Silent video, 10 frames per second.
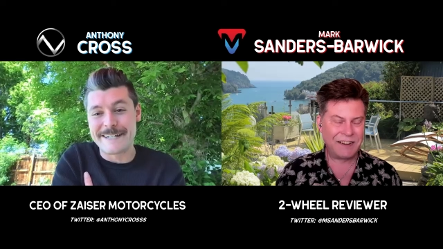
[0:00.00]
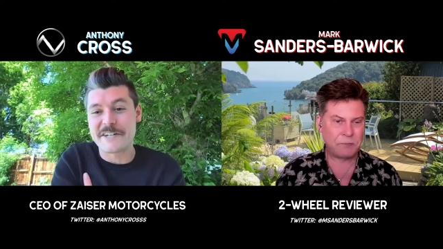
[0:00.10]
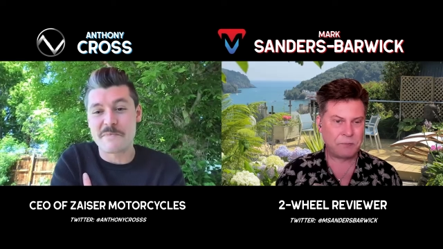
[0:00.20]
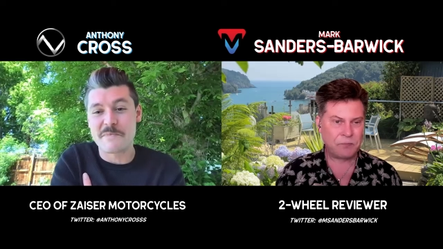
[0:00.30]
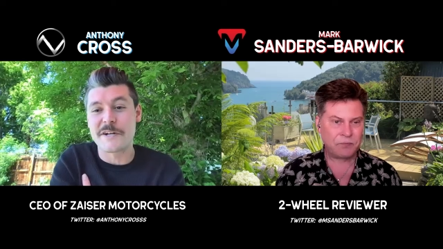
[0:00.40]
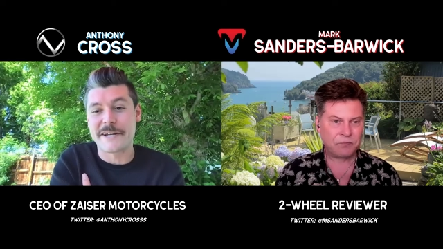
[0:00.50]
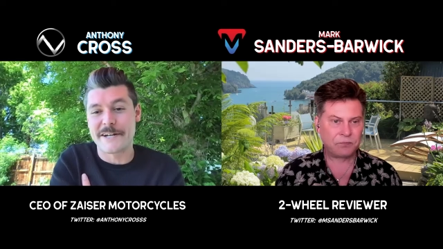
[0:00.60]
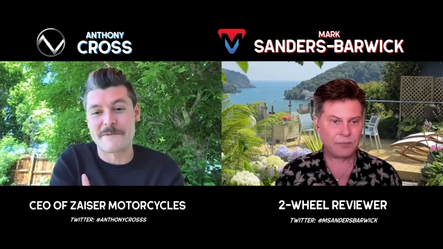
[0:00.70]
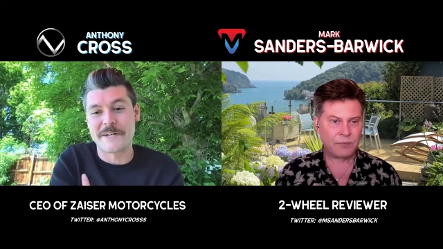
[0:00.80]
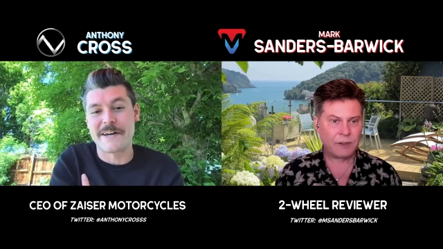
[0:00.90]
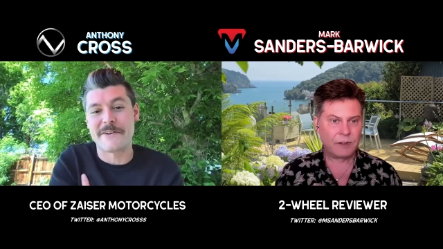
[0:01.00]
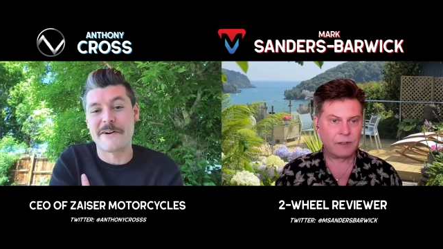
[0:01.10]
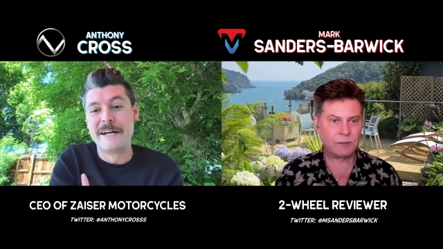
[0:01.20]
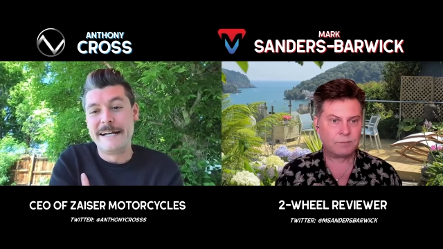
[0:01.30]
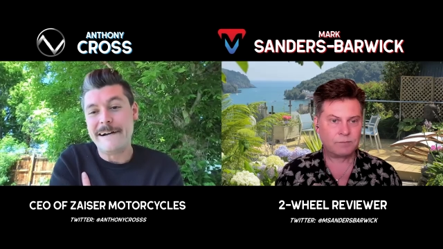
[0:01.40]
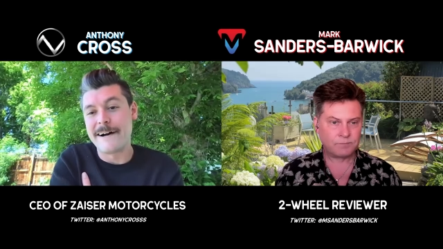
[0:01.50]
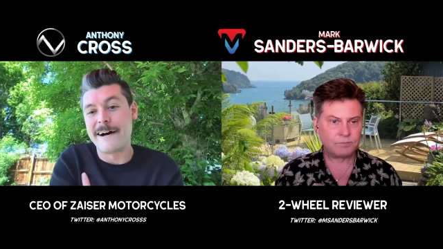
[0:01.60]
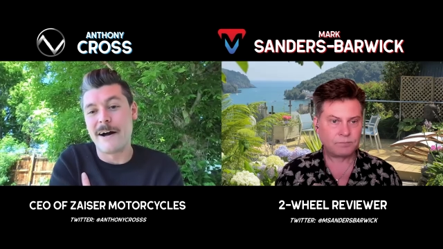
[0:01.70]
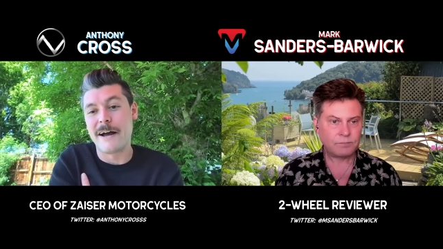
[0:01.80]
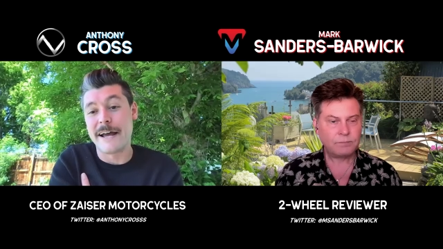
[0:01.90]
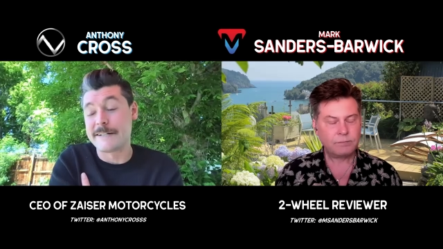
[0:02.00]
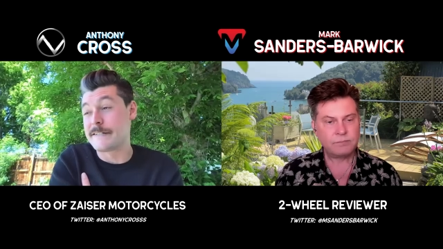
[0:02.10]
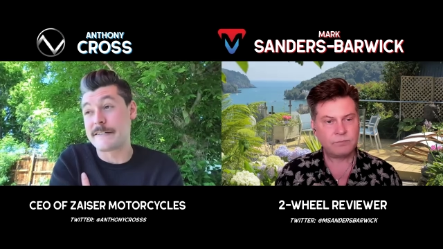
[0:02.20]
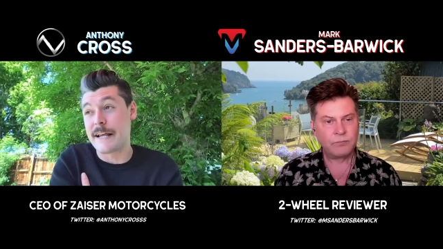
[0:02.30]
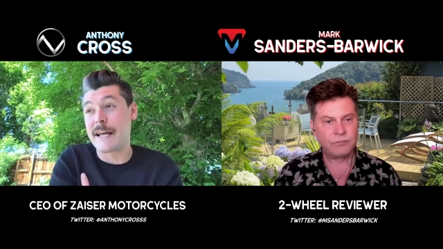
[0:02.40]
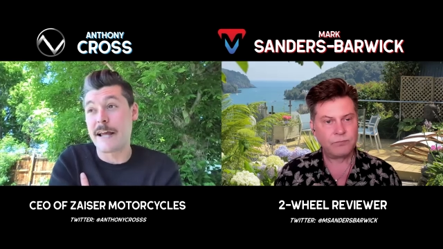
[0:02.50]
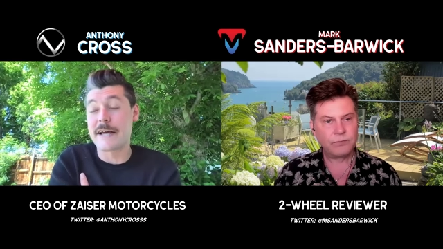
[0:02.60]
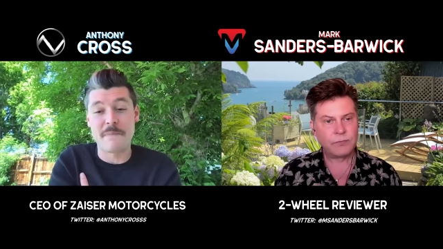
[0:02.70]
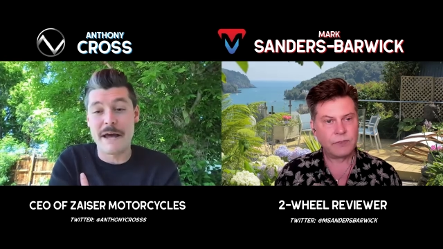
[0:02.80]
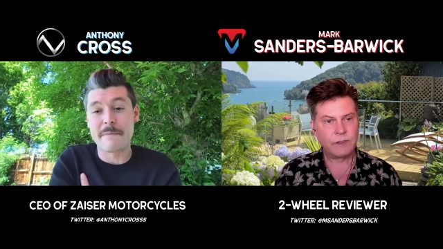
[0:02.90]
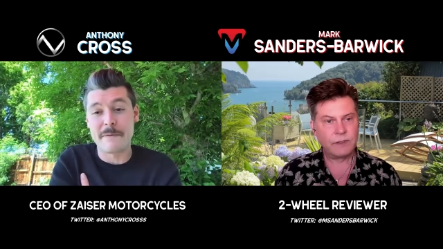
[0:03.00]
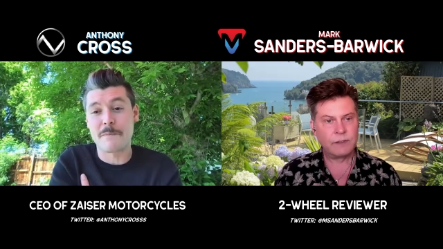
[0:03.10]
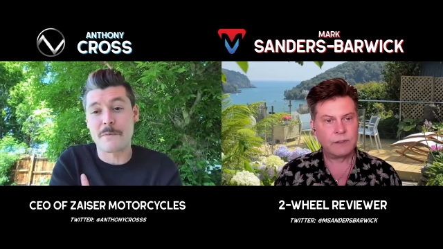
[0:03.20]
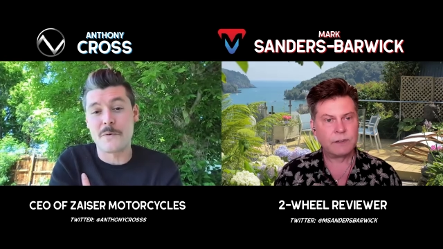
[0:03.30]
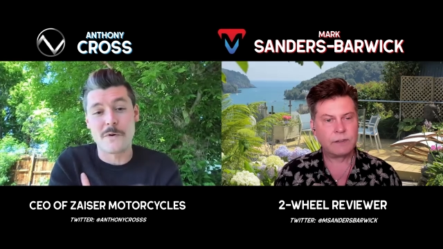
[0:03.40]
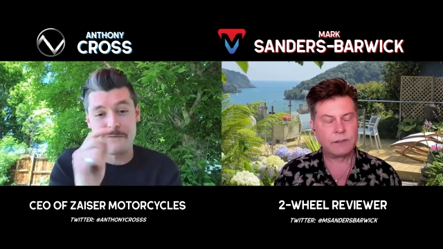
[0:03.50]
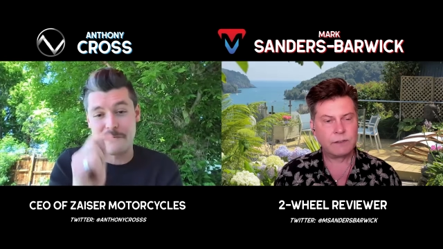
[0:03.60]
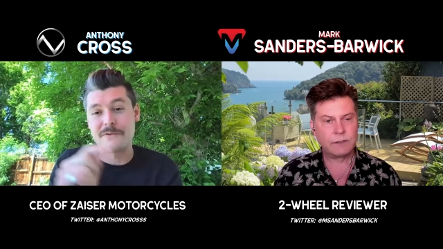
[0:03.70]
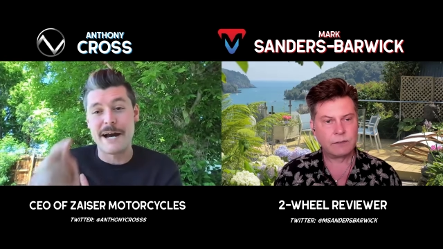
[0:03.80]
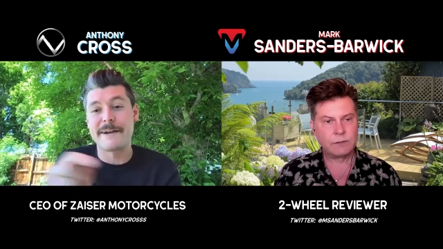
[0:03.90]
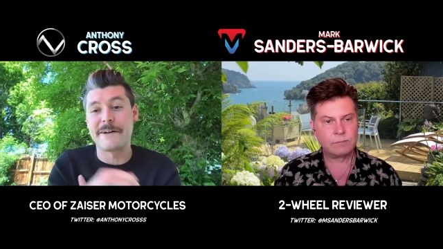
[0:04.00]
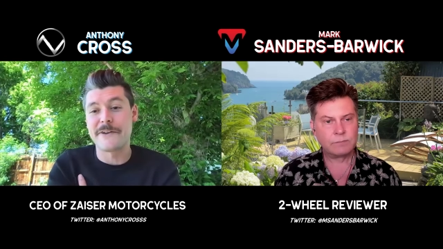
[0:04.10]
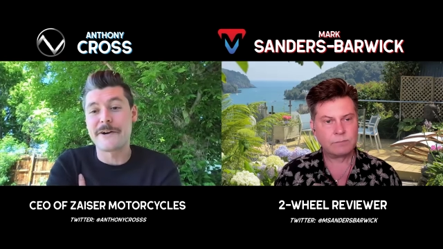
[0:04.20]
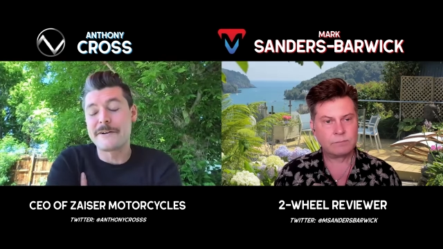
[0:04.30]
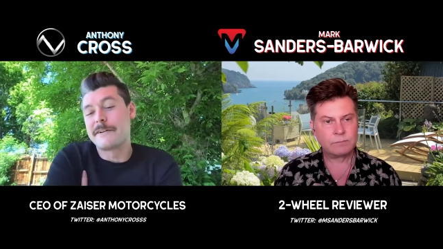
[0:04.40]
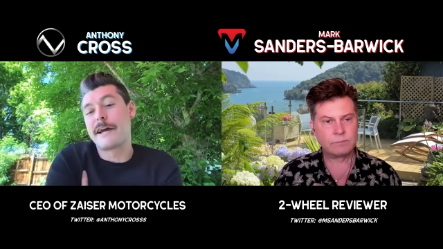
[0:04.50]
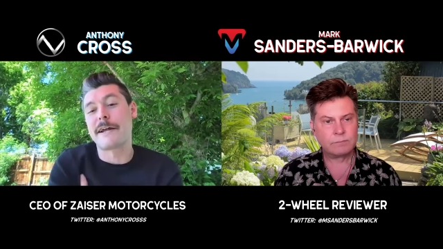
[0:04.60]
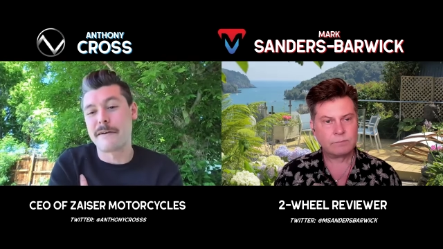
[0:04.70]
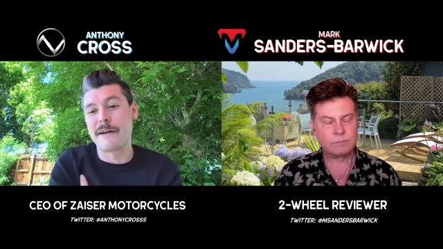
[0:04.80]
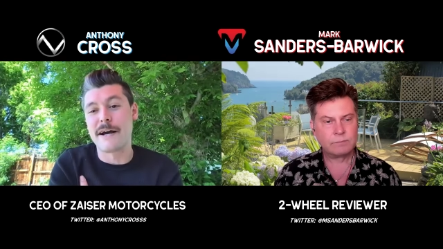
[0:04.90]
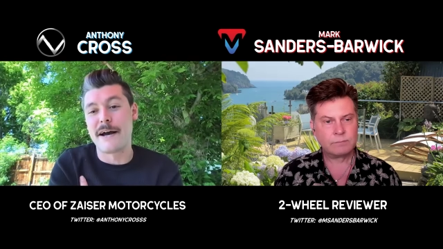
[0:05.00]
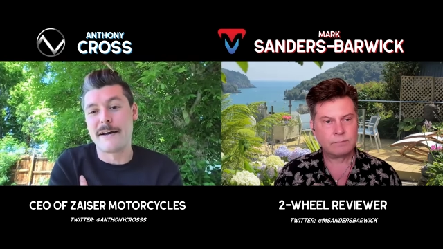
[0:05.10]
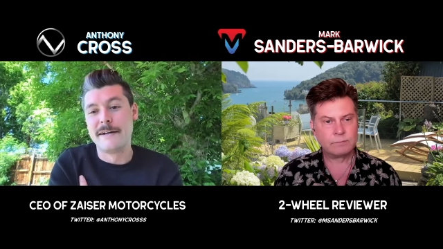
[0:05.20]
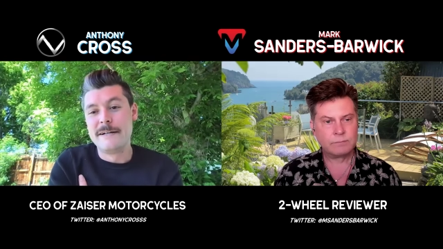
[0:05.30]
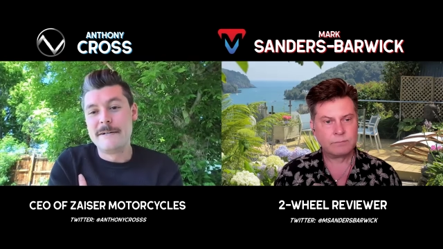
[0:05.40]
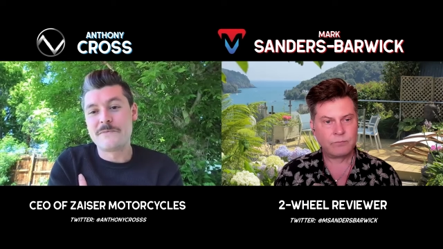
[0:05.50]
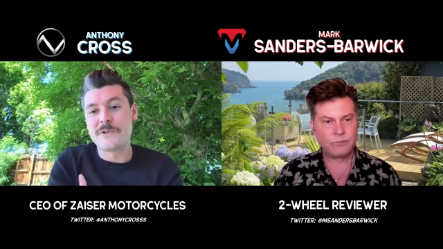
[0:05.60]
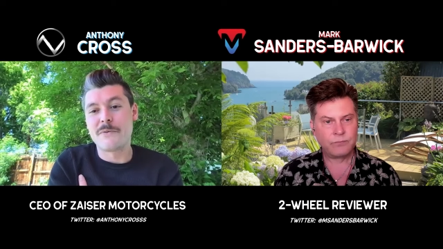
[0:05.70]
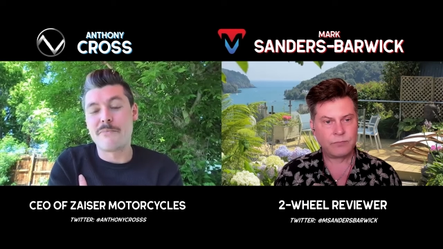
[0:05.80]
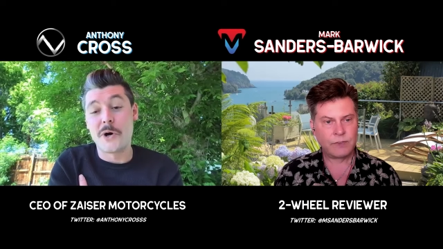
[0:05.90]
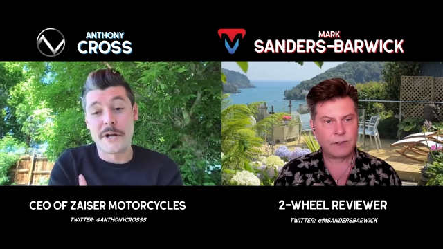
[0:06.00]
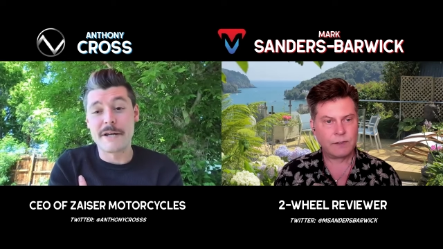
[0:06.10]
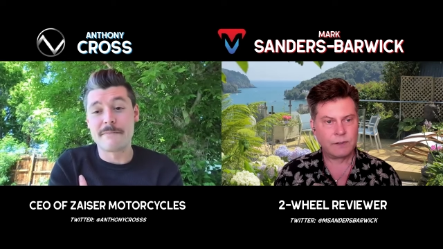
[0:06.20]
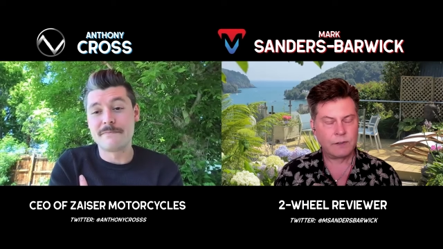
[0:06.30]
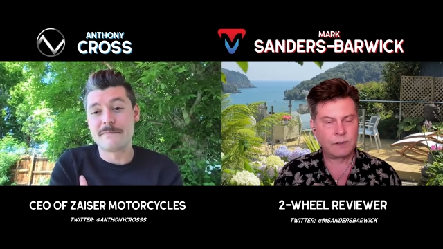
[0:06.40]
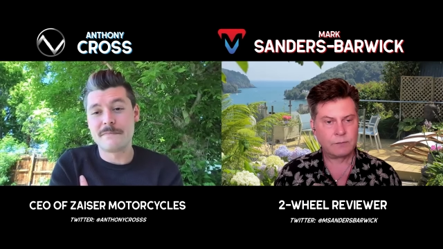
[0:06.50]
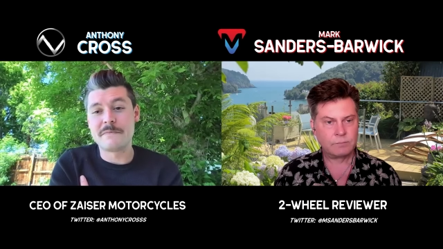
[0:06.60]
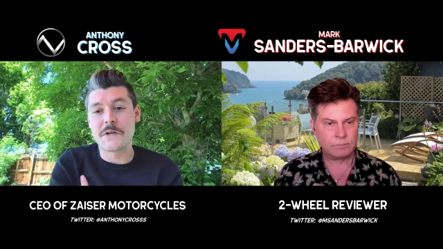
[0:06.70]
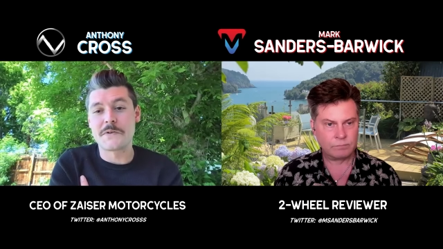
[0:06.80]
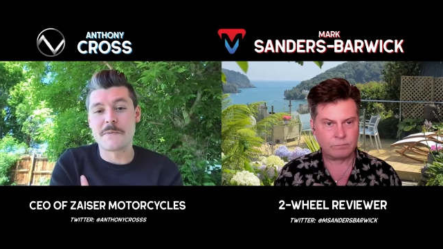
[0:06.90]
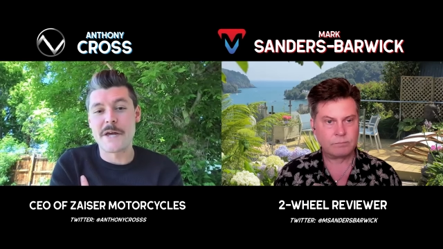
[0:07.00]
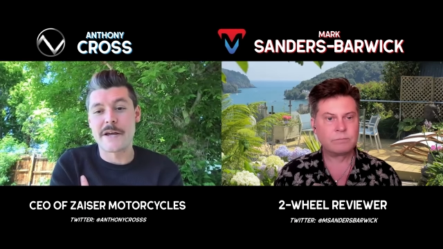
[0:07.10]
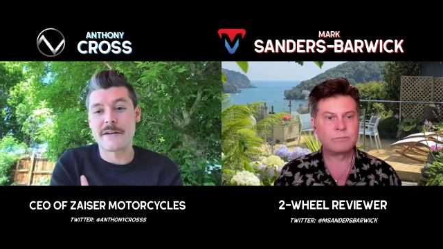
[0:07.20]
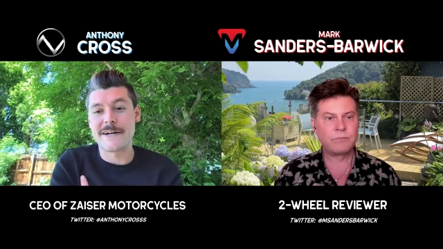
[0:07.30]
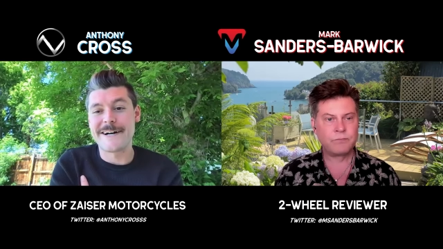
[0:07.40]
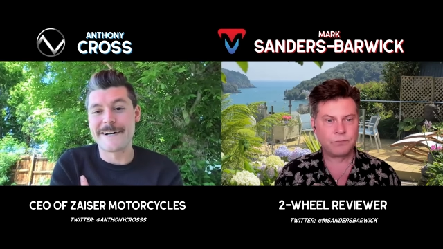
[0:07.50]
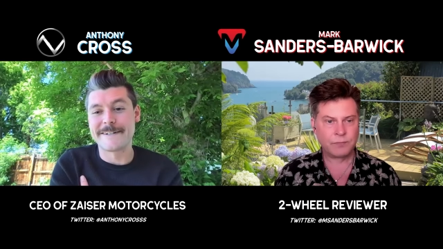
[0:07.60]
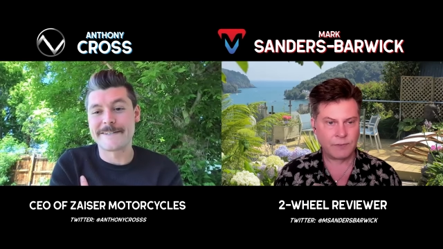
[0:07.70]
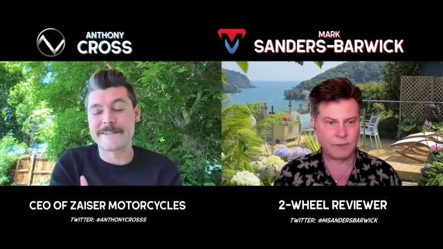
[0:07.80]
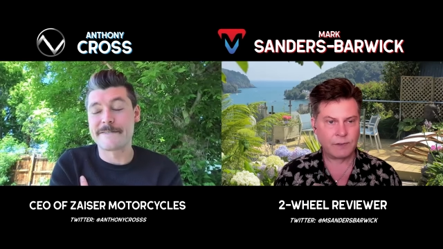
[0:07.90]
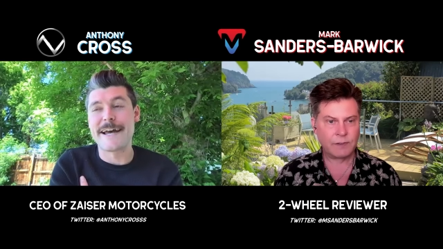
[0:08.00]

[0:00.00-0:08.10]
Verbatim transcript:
Speaker 1: a community come together uh, and to see as many people who have gotten on there and and uh, you know bought in, so to speak, uh, to to